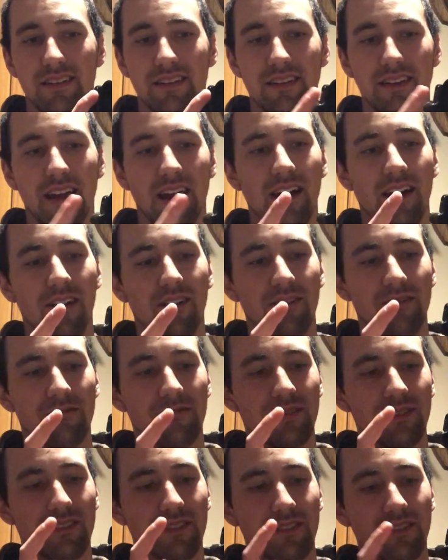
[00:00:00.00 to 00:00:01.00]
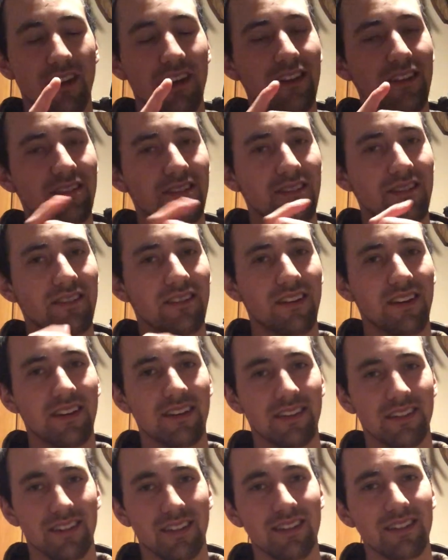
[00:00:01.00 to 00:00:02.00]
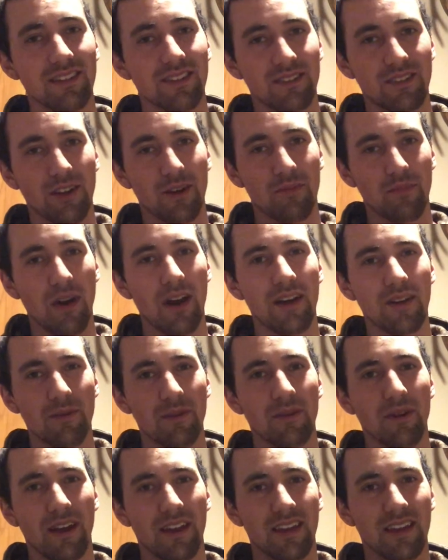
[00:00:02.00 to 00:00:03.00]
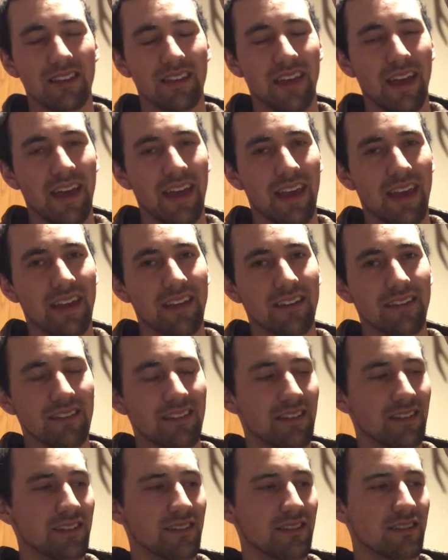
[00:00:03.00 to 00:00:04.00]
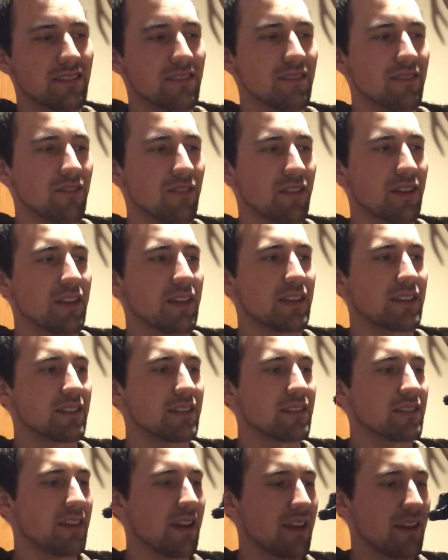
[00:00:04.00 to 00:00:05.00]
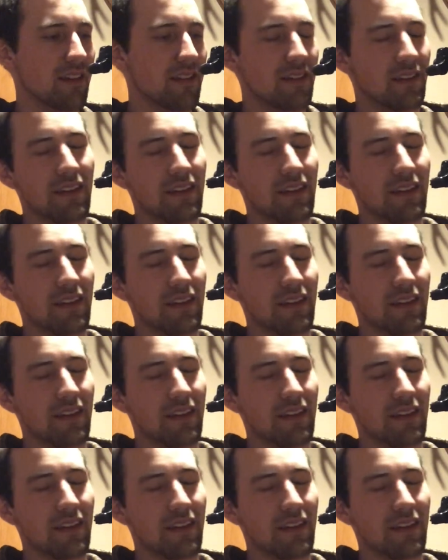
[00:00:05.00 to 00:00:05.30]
Now, sights are, this is going to probably be where I get the hate, is looking at the sight.